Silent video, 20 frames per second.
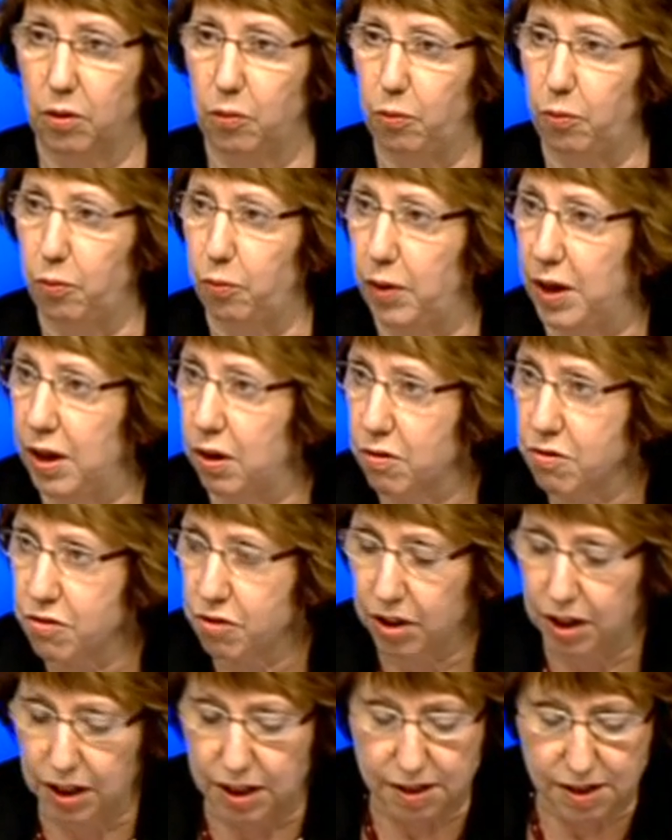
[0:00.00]
We
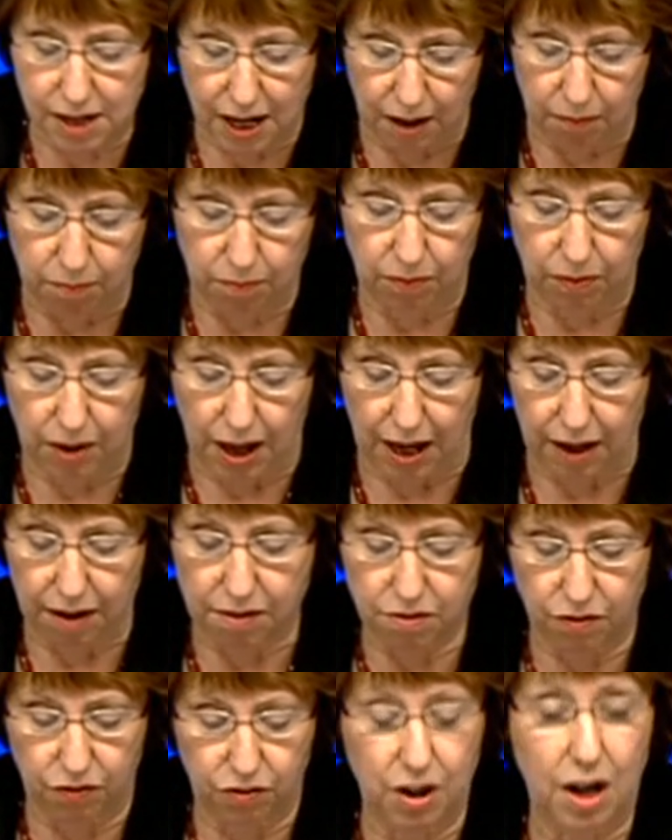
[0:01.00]
also condemn
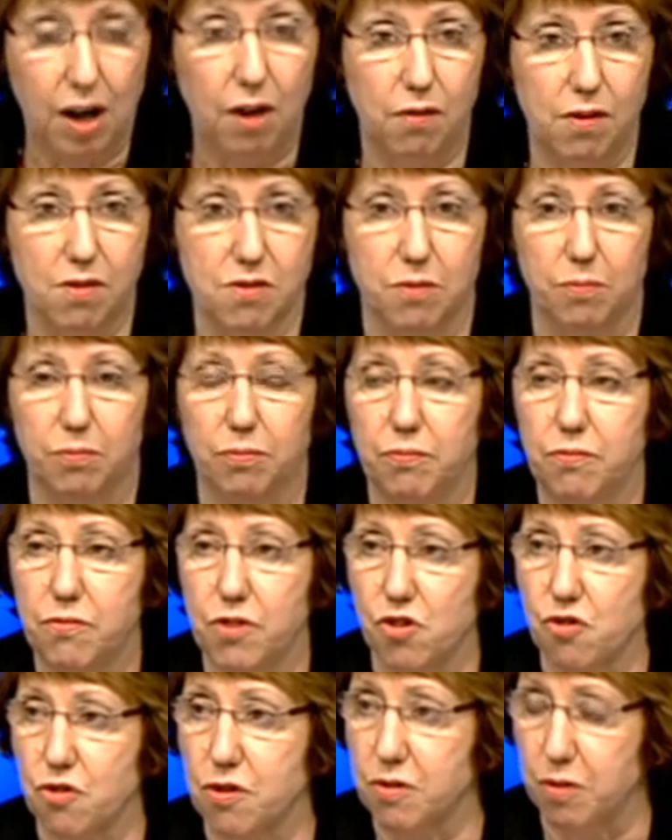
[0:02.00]
acts of terrorism,
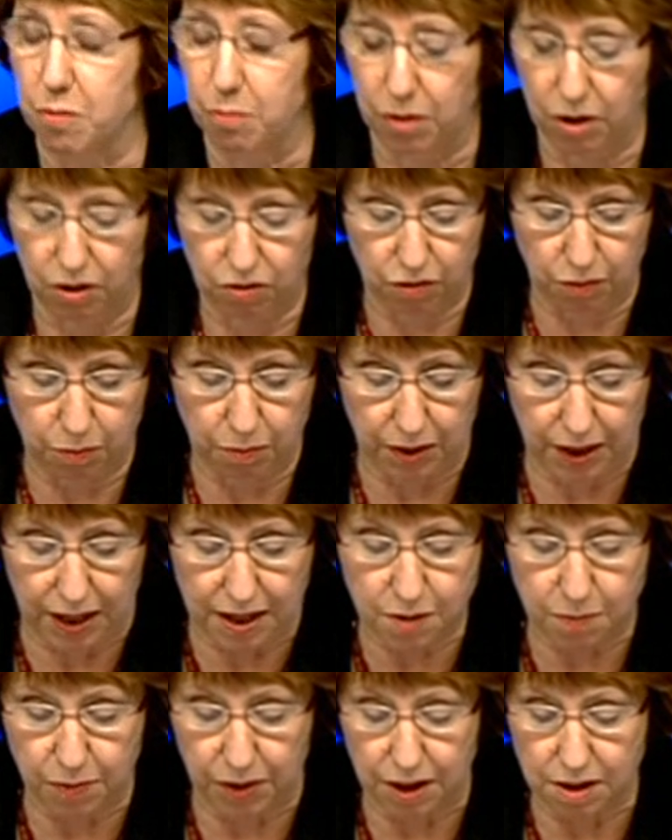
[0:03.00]
such as the murder of
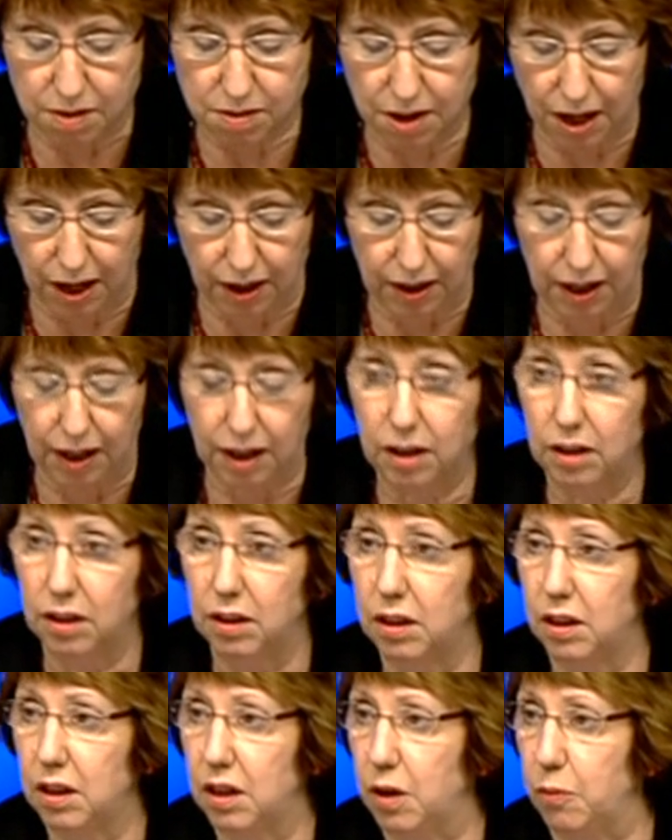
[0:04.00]
policemen in Sinai.
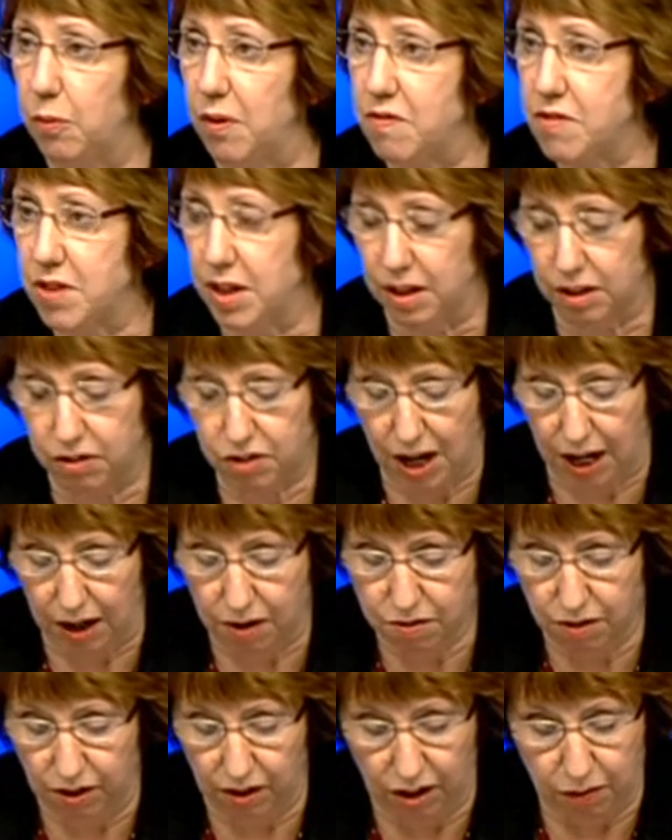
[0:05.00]
We've seen
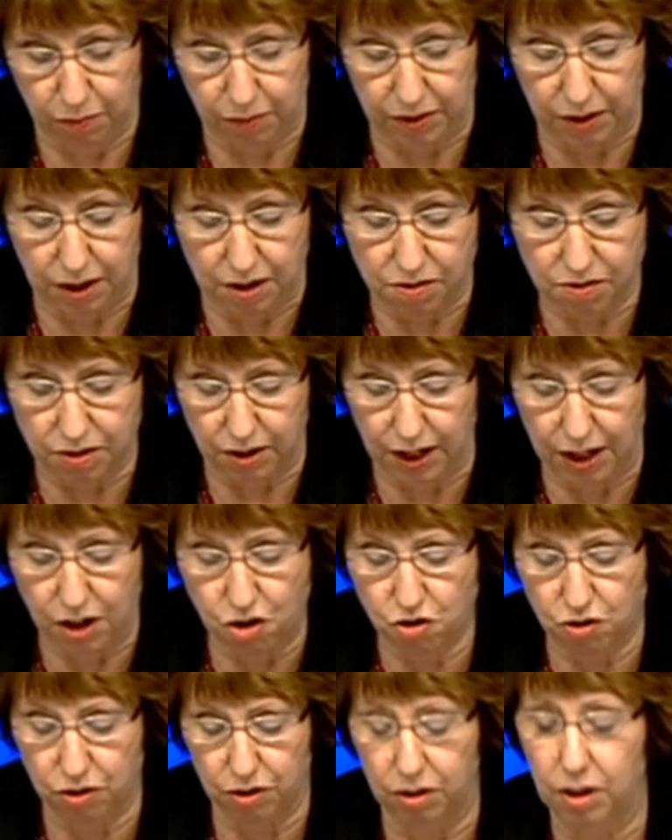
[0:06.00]
attacks on government
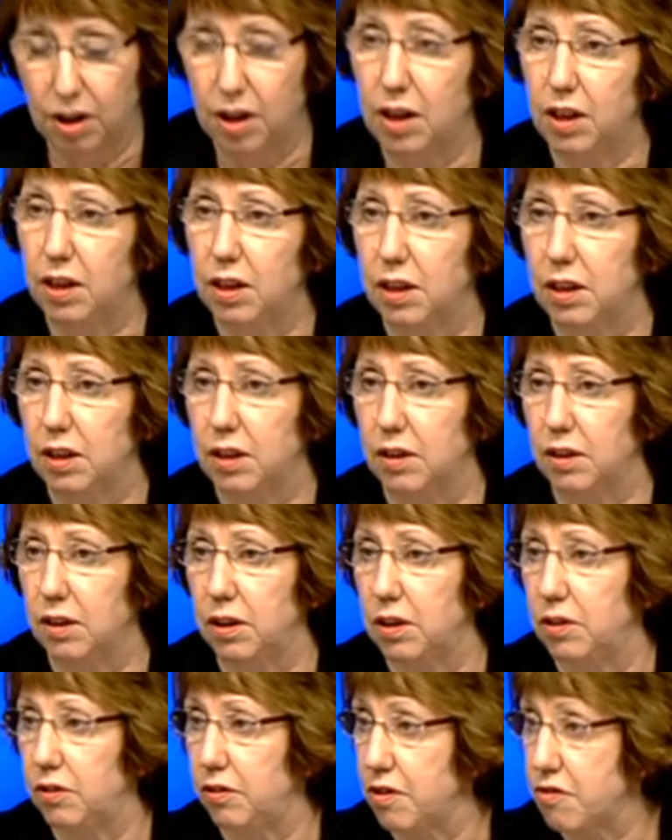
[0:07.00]
installations,
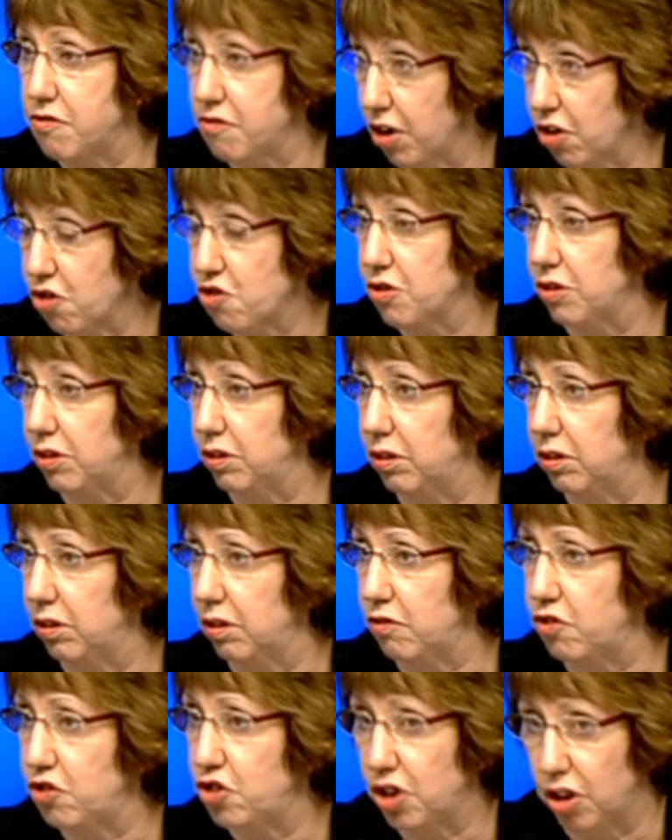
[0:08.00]
destruction
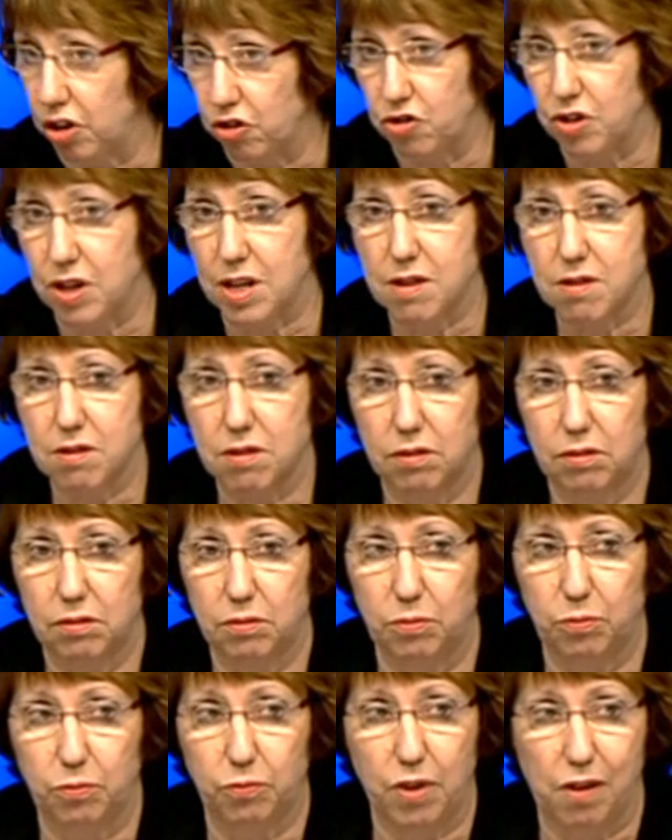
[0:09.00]
of churches,
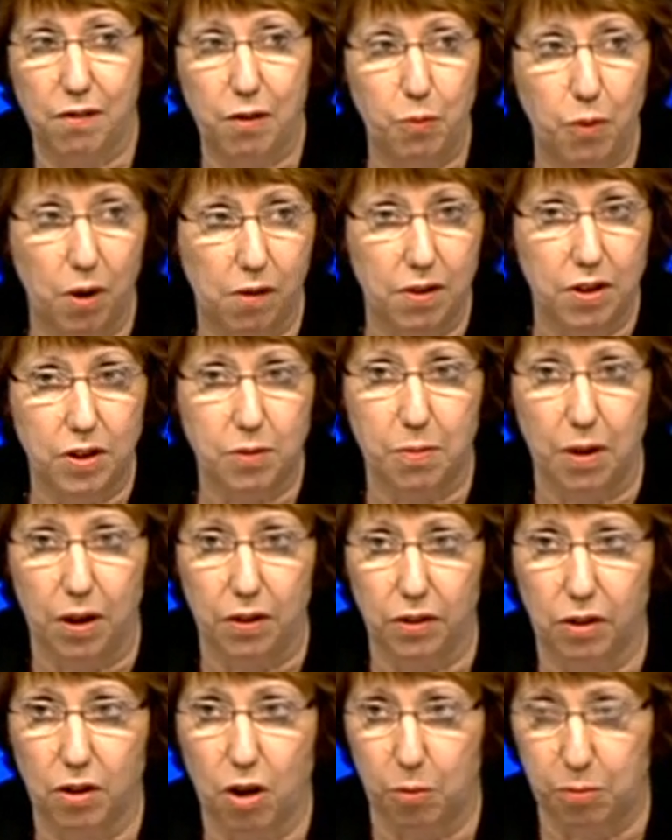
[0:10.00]
very worried
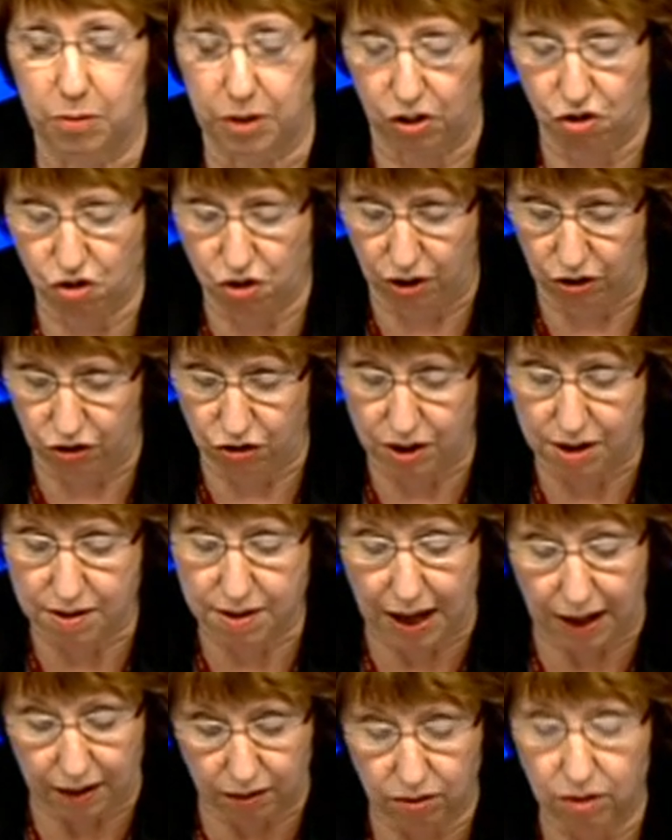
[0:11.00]
about the Coptic
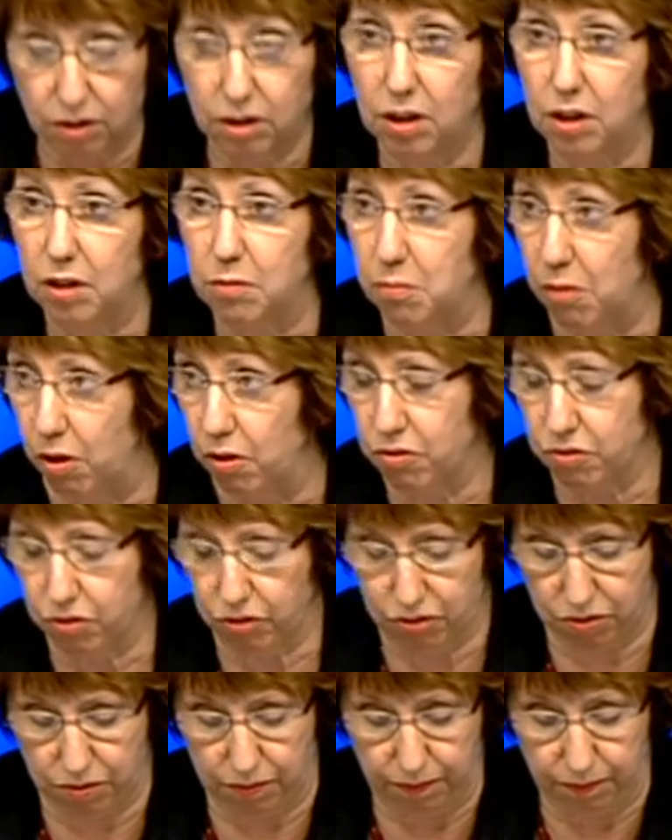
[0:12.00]
churches, and
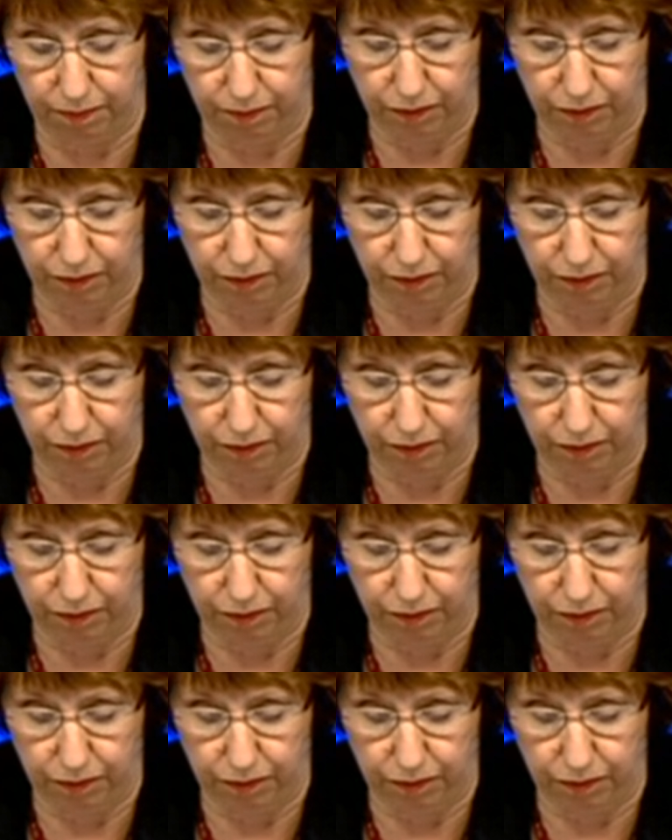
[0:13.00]
mosques.